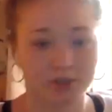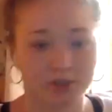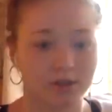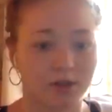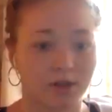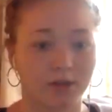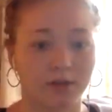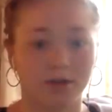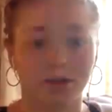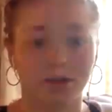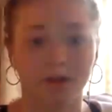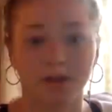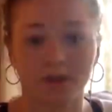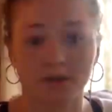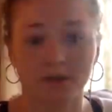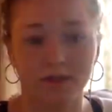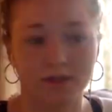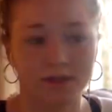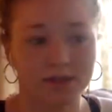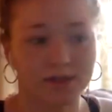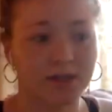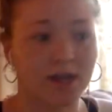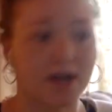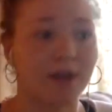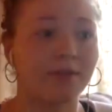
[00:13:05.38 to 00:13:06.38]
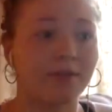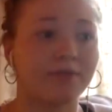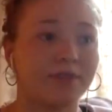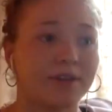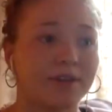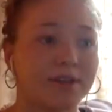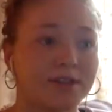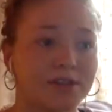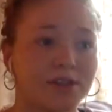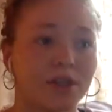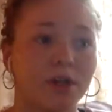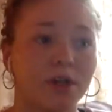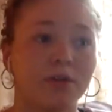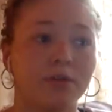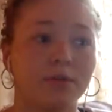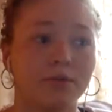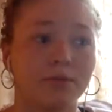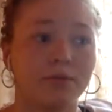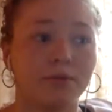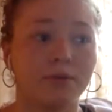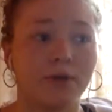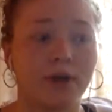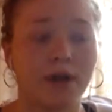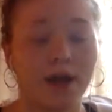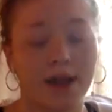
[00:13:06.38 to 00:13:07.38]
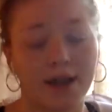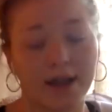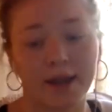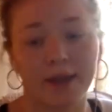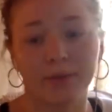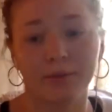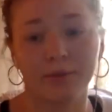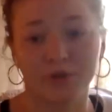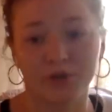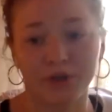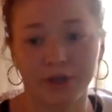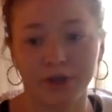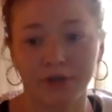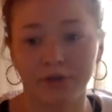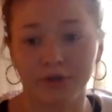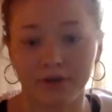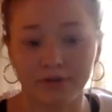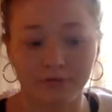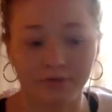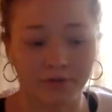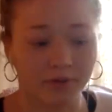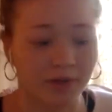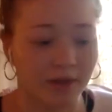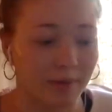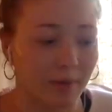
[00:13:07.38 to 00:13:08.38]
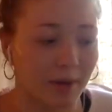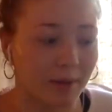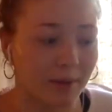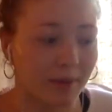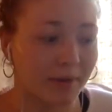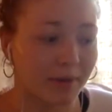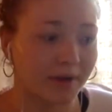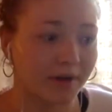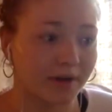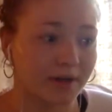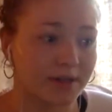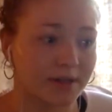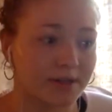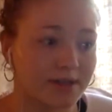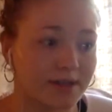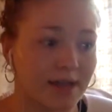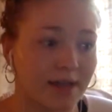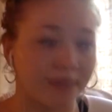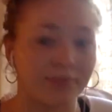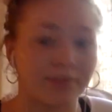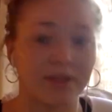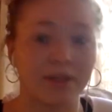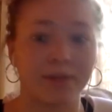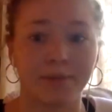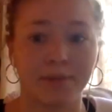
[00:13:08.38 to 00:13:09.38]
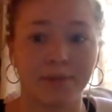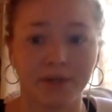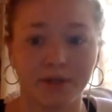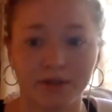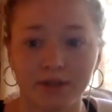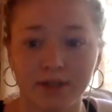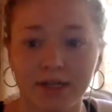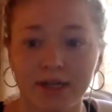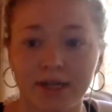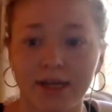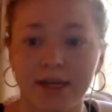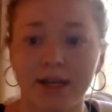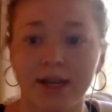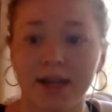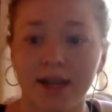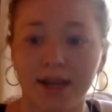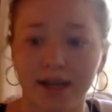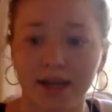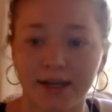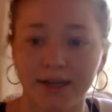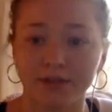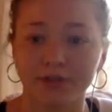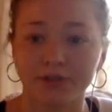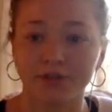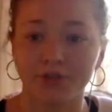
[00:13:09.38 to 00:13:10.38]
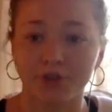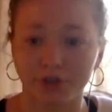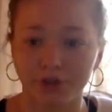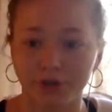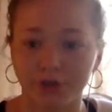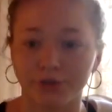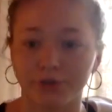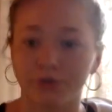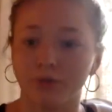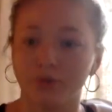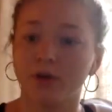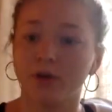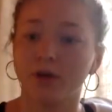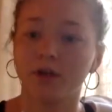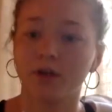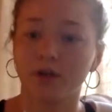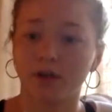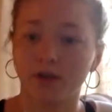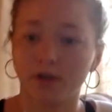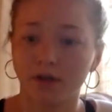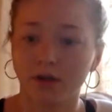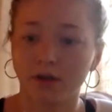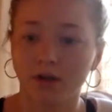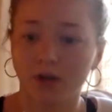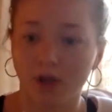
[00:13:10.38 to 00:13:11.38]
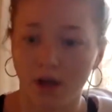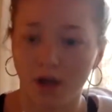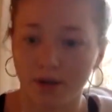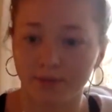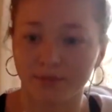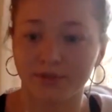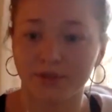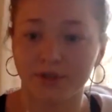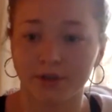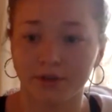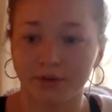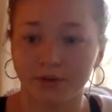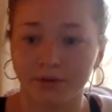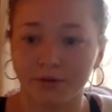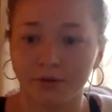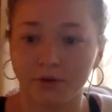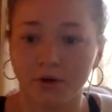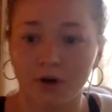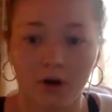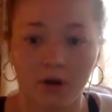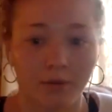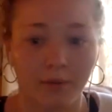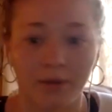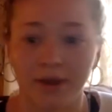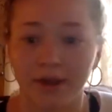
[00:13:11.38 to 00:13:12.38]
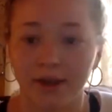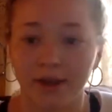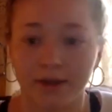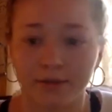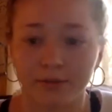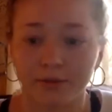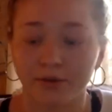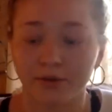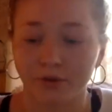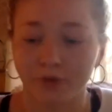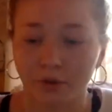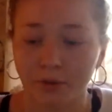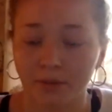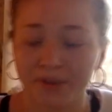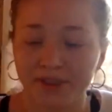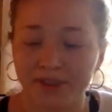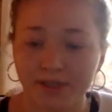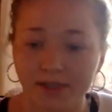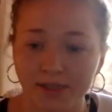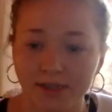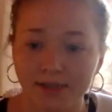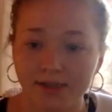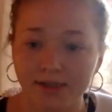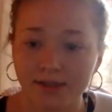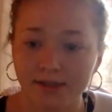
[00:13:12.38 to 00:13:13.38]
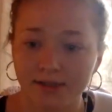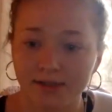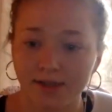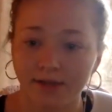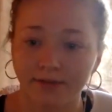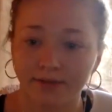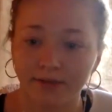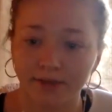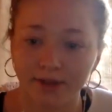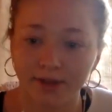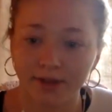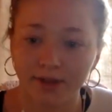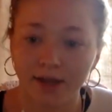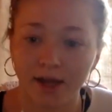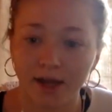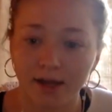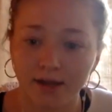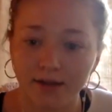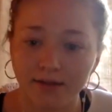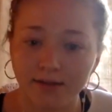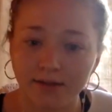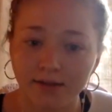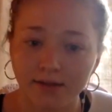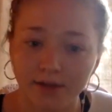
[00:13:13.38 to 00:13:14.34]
all the stuff. And so I am really grateful that my parents have the ability and do come to all my performances and stuff like that.